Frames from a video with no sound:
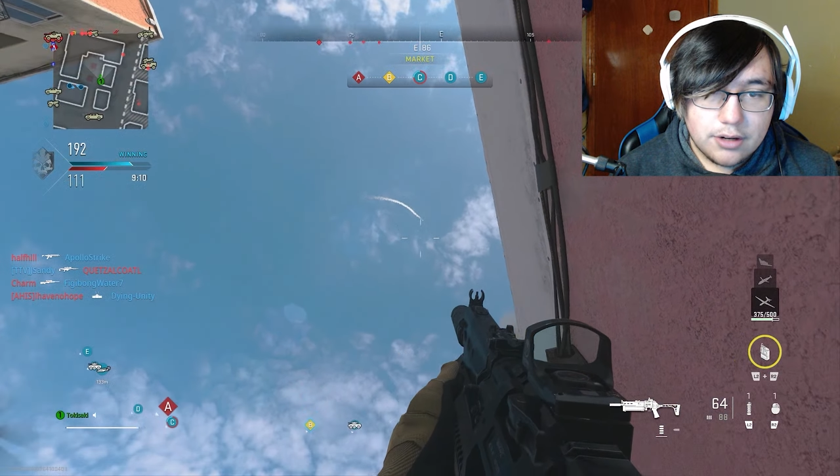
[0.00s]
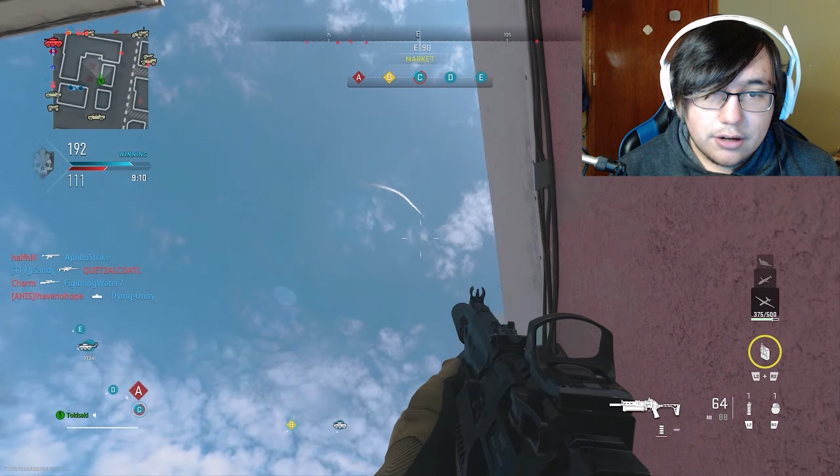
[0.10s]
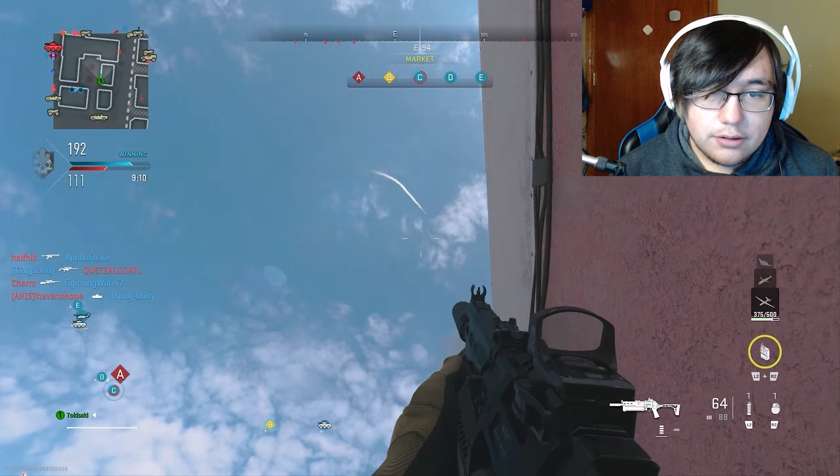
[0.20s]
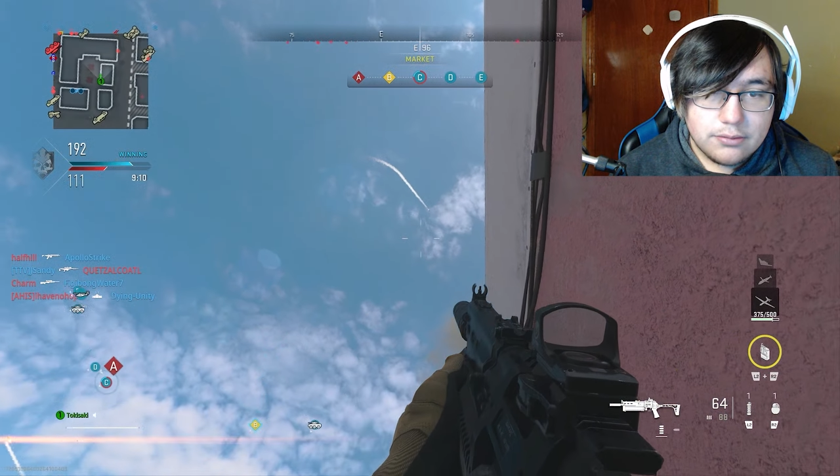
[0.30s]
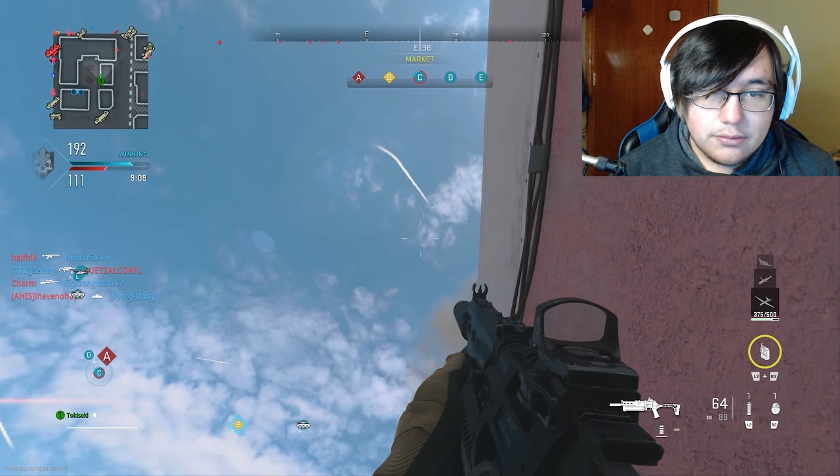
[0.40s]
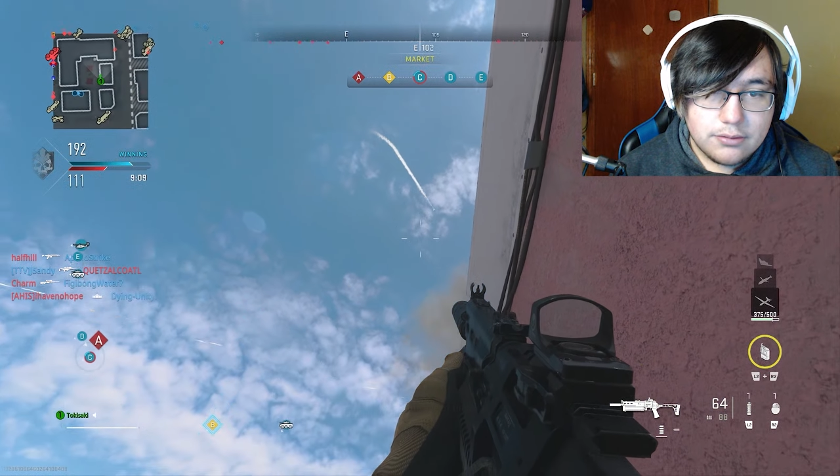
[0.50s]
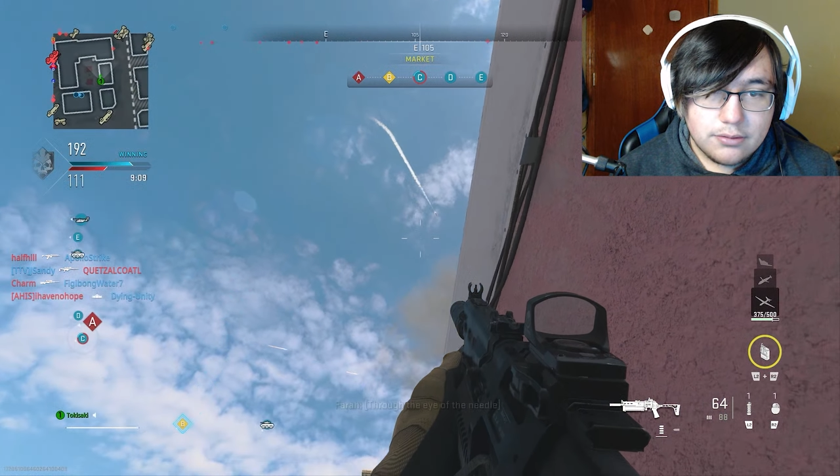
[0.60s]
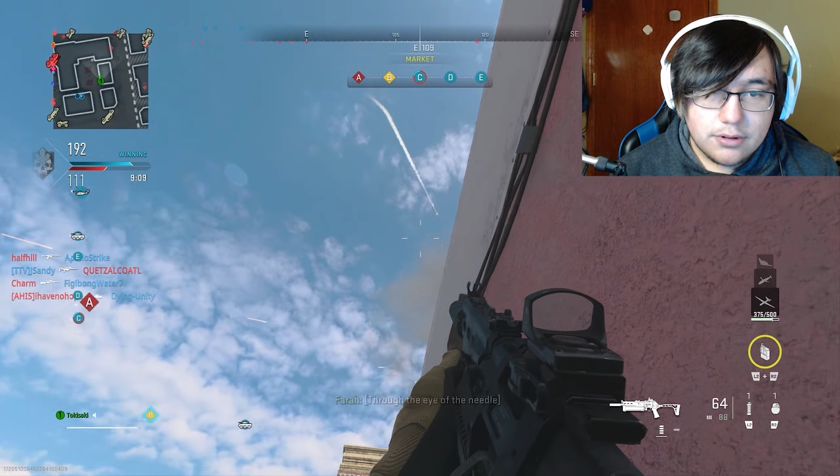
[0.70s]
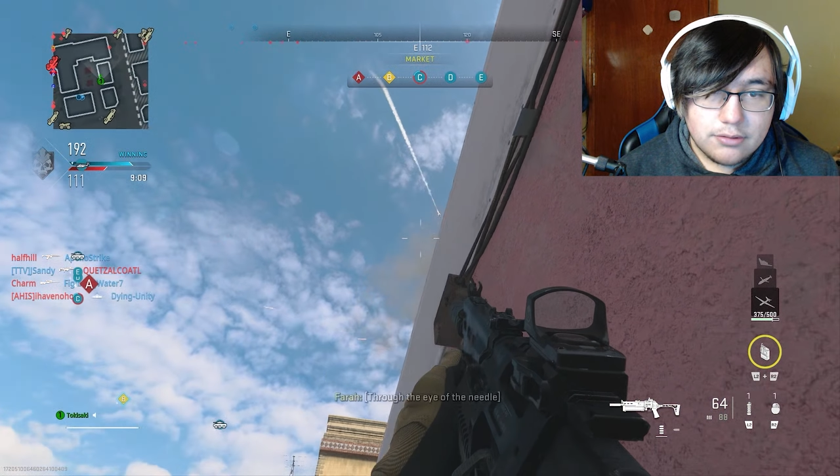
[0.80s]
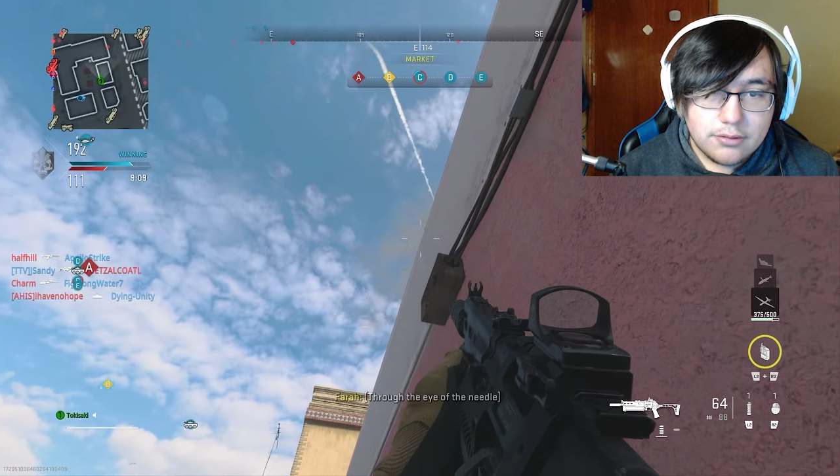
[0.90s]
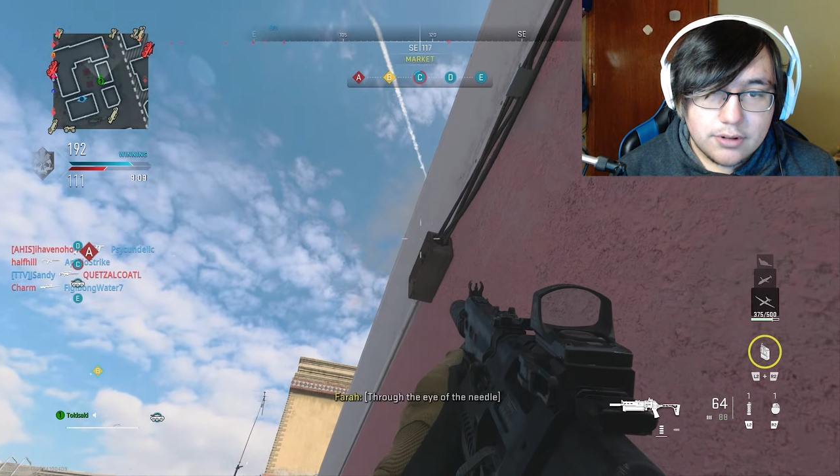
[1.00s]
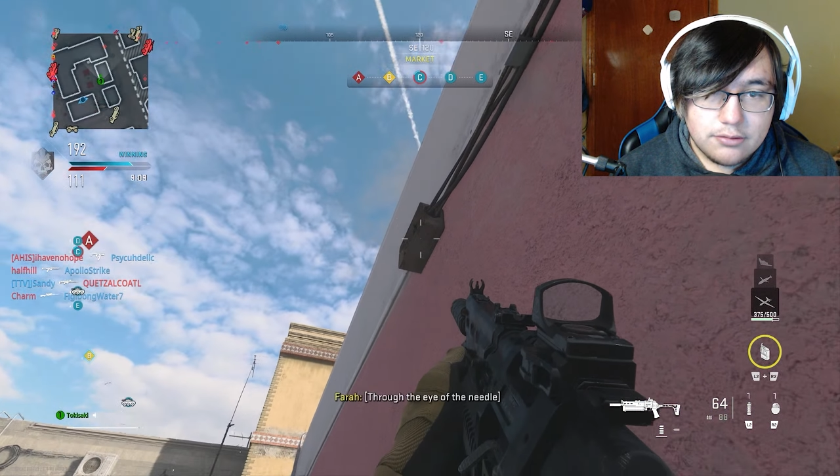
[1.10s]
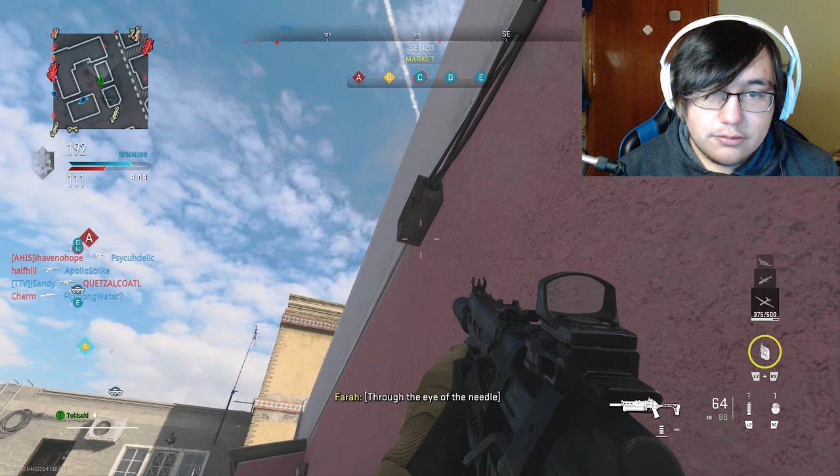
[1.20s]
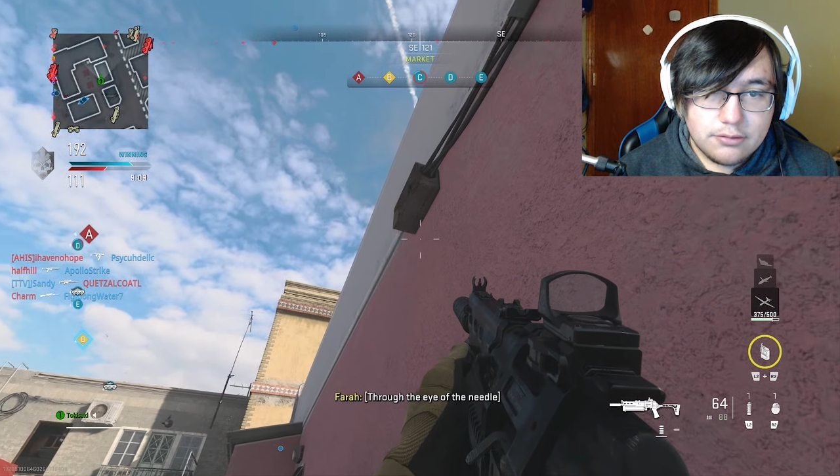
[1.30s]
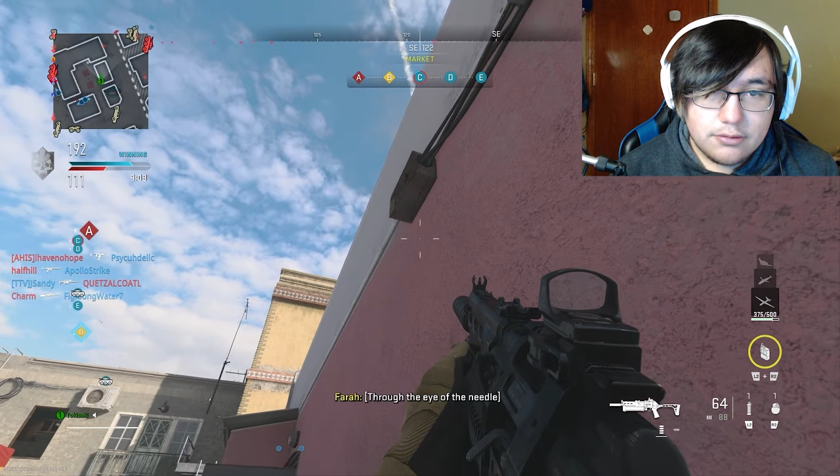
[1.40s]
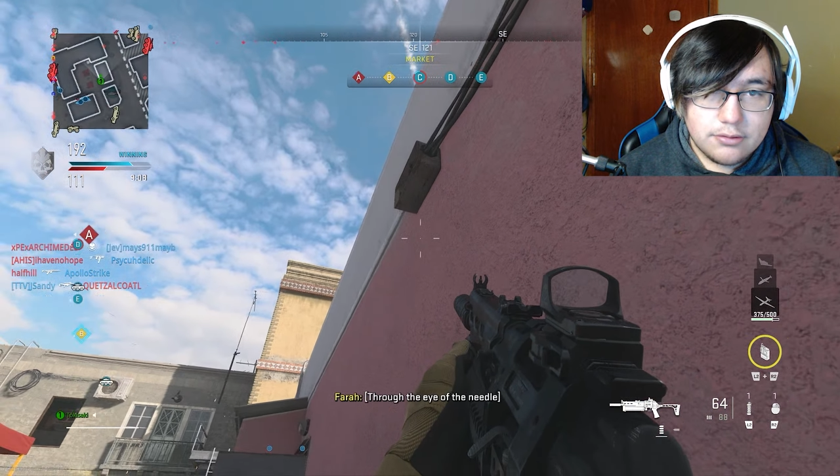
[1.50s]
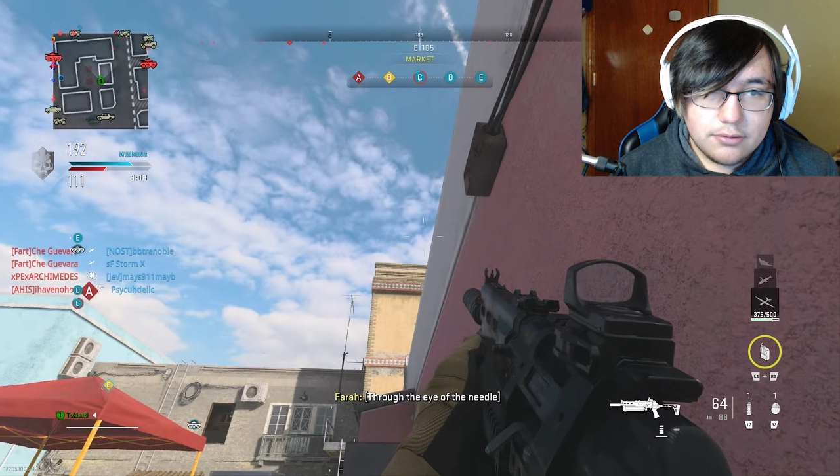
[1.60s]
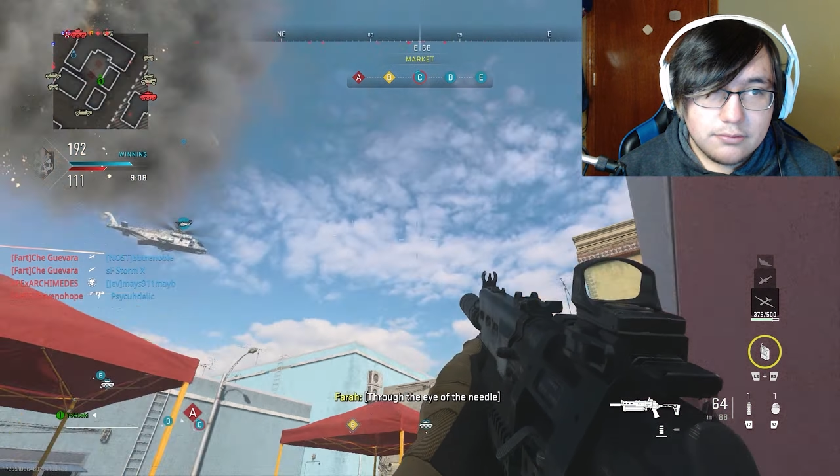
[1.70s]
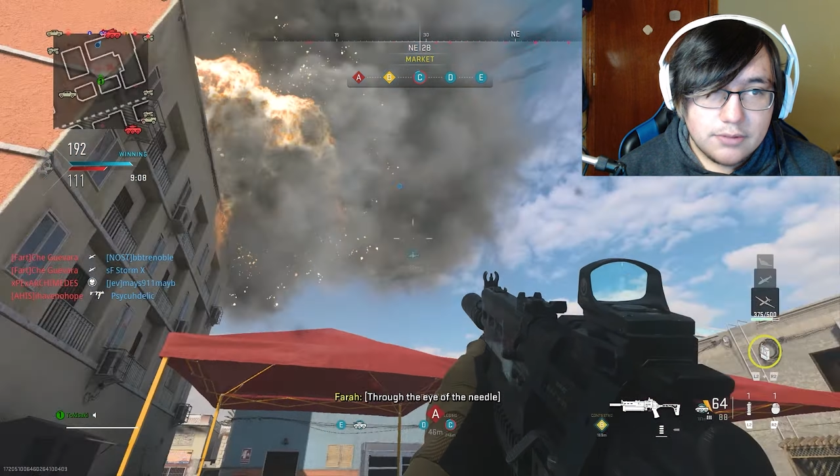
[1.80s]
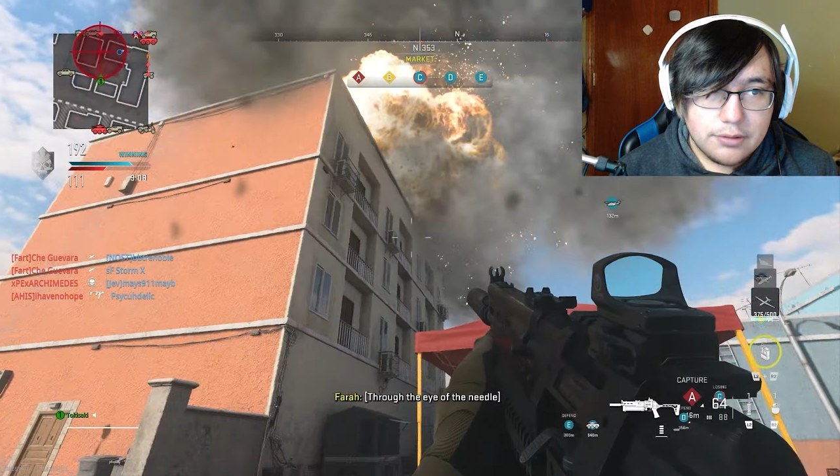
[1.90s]
Oh.
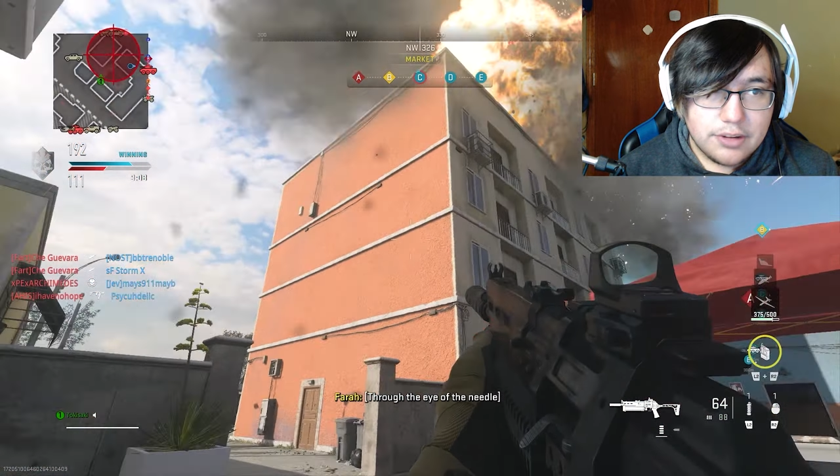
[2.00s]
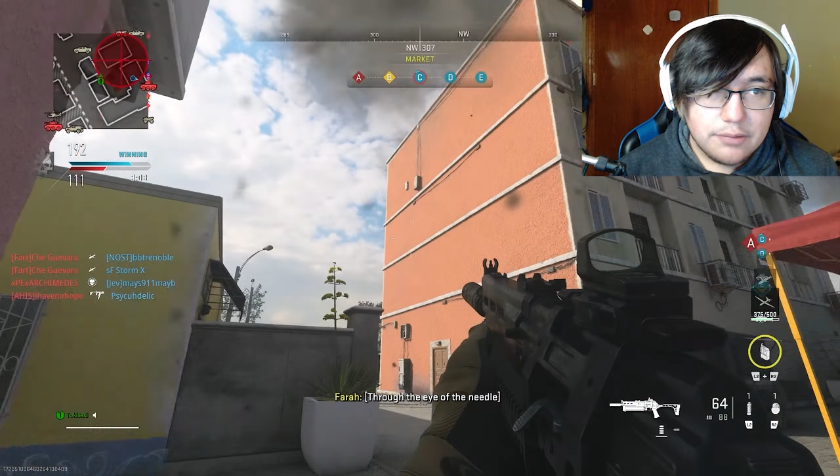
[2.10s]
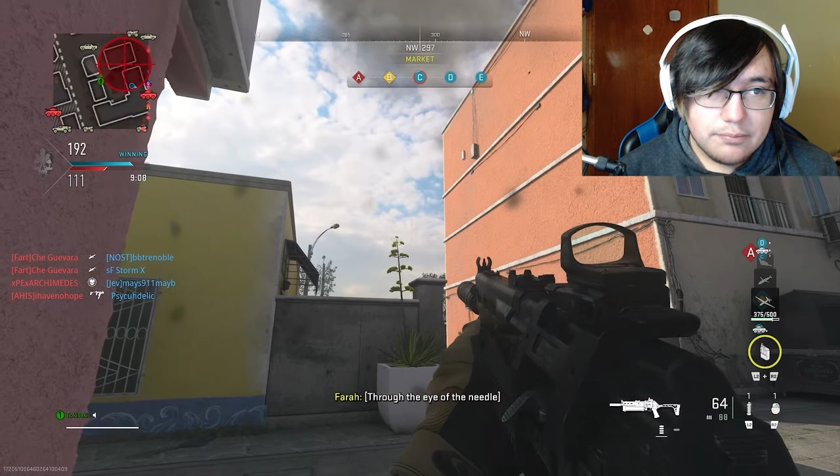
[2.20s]
Oh. Okay.